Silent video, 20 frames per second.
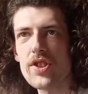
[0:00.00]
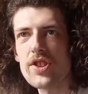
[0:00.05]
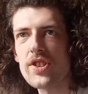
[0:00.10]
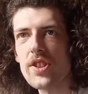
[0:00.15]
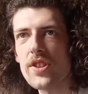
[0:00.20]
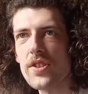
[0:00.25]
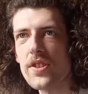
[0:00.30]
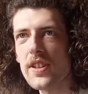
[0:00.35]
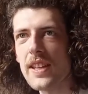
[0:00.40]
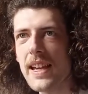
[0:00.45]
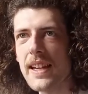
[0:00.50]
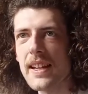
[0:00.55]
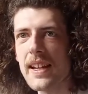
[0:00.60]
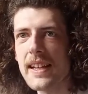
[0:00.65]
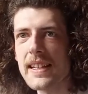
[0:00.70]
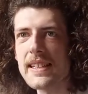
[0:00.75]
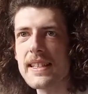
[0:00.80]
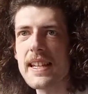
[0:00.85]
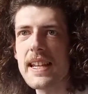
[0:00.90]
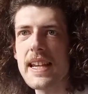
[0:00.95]
so you get an
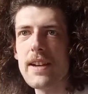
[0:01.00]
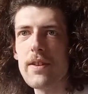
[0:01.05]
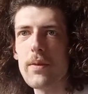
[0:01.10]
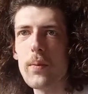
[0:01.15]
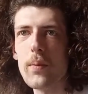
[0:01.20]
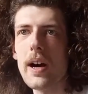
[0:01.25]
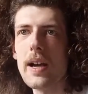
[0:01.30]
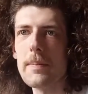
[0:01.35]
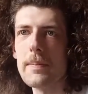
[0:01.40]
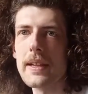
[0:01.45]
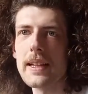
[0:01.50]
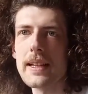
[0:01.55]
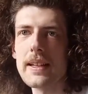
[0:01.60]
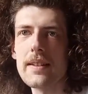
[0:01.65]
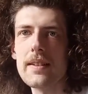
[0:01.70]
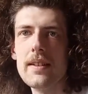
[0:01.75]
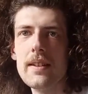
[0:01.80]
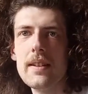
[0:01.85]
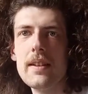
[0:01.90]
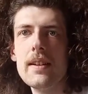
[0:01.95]
idea of what I mean,
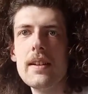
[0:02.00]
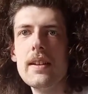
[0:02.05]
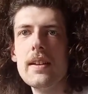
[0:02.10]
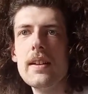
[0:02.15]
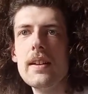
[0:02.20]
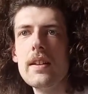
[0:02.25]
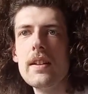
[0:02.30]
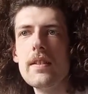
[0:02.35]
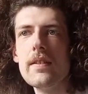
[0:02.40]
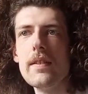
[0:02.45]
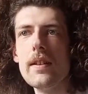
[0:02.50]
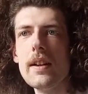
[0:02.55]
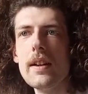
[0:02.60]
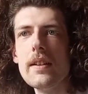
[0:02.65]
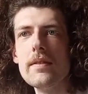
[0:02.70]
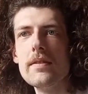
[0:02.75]
right?